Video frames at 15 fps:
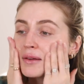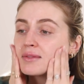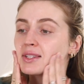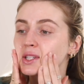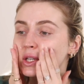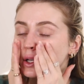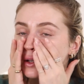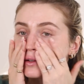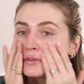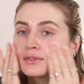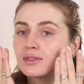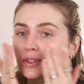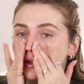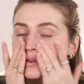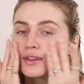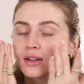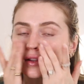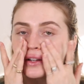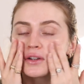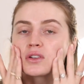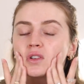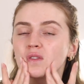I'm just gonna do
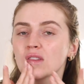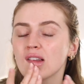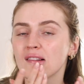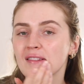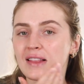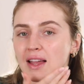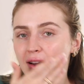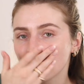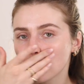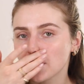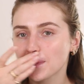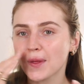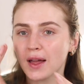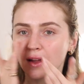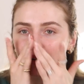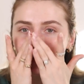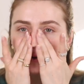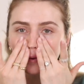another little layer of that.